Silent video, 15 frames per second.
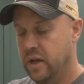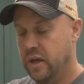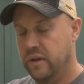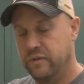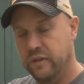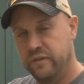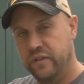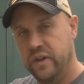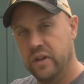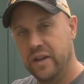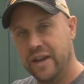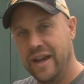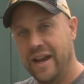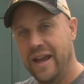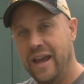And if you feel
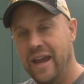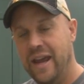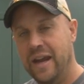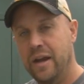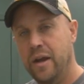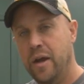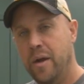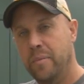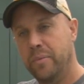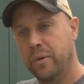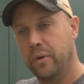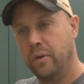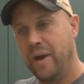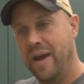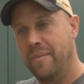it kind of hanging up or
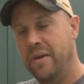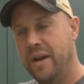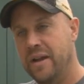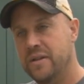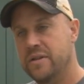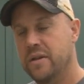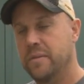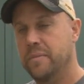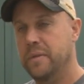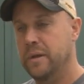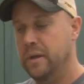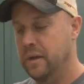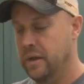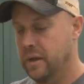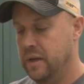grabbing on
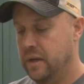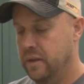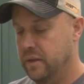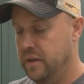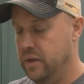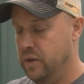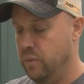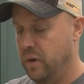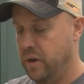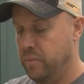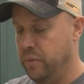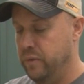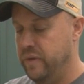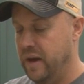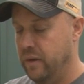something, then you want to
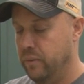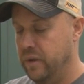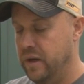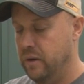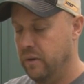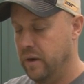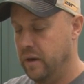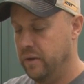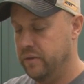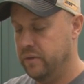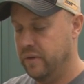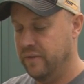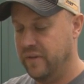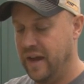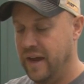move that reed around.
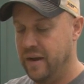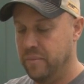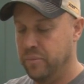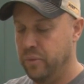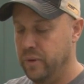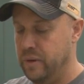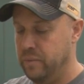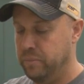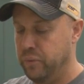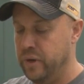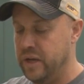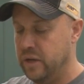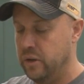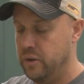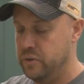So I've got it
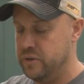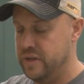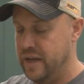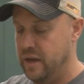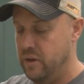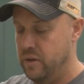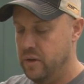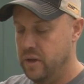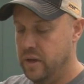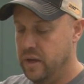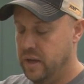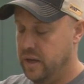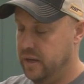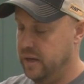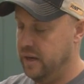pretty close now,
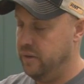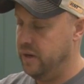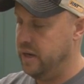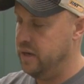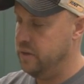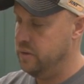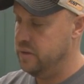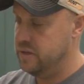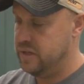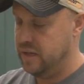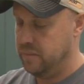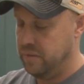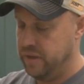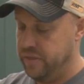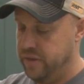and then what I do is
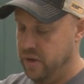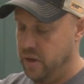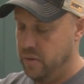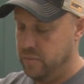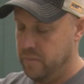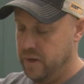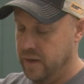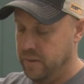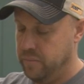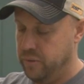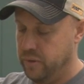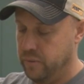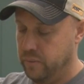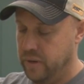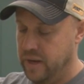take my thumb and I
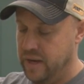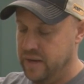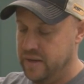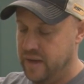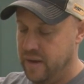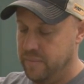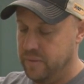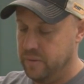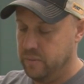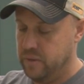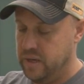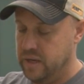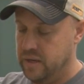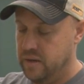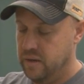put it right on top of the
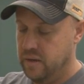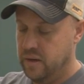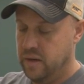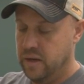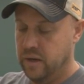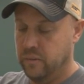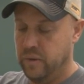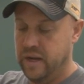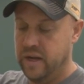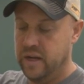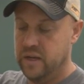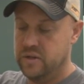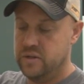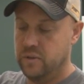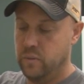reed and right
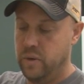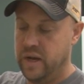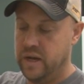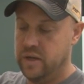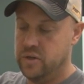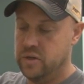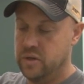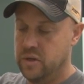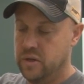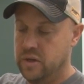against the wedge.